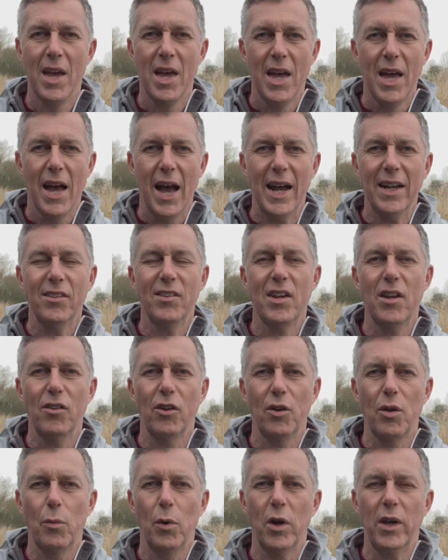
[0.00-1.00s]
Anthony's
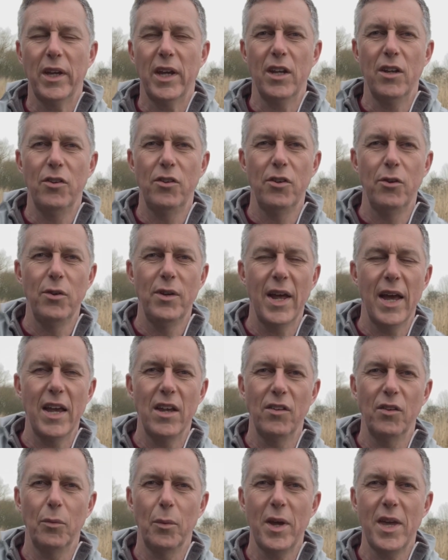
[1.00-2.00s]
only working 2 days
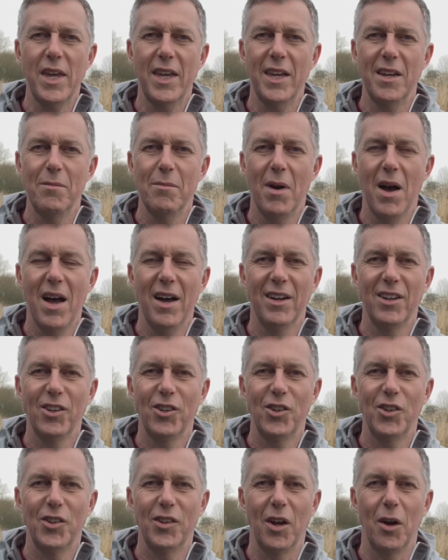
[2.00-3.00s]
a week in
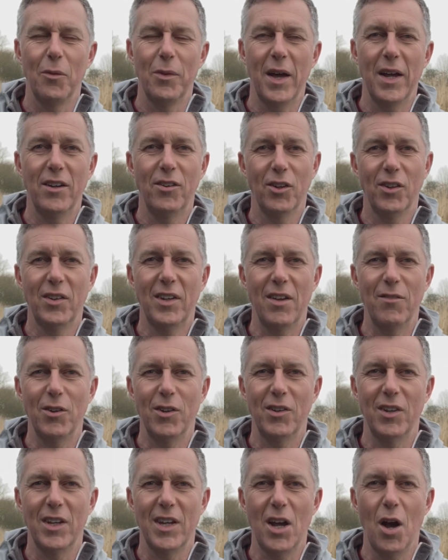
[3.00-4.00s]
March, so that does give us
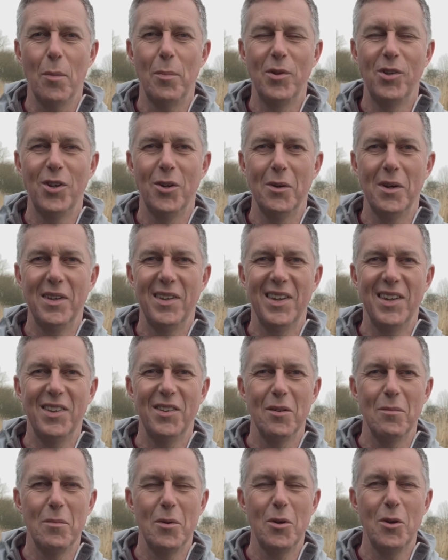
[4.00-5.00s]
the opportunity to
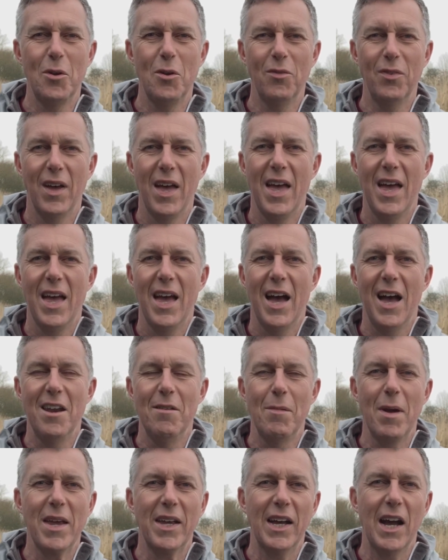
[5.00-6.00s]
move and
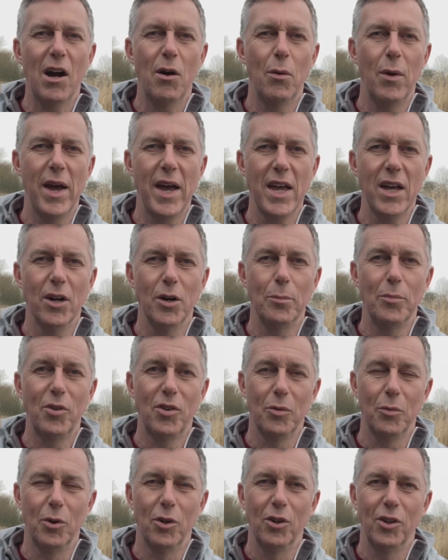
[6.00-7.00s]
make our way up
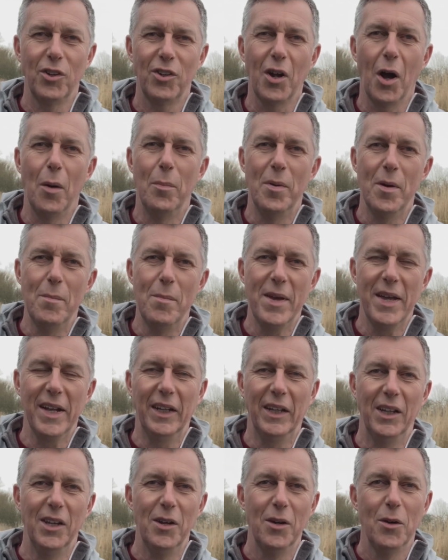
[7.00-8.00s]
towards Upper
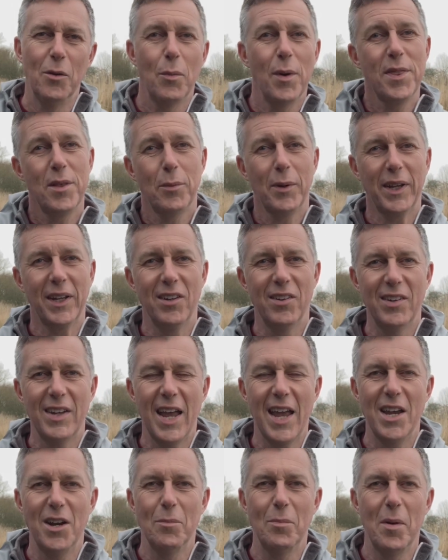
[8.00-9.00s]
Mill. Whether we can stay
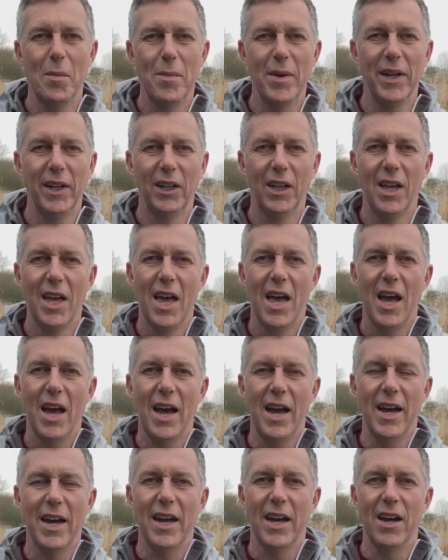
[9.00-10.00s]
in Upper Mill,
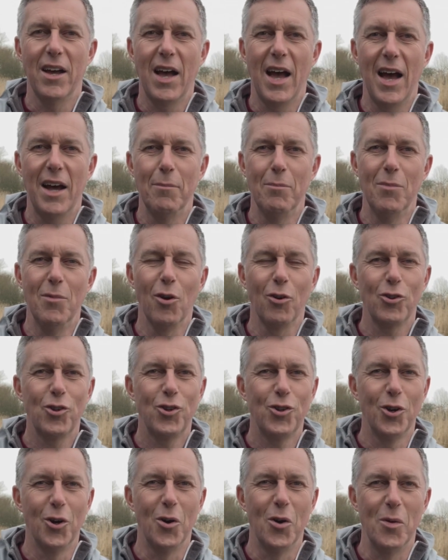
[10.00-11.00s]
I'm not
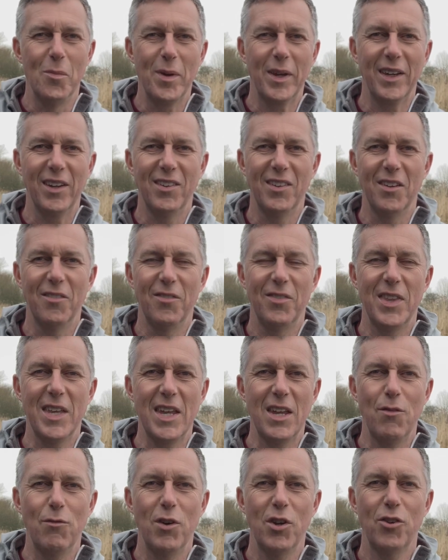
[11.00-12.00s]
sure, because of the
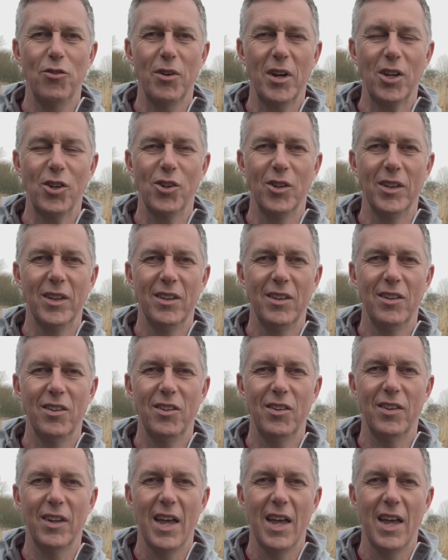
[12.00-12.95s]
restrictions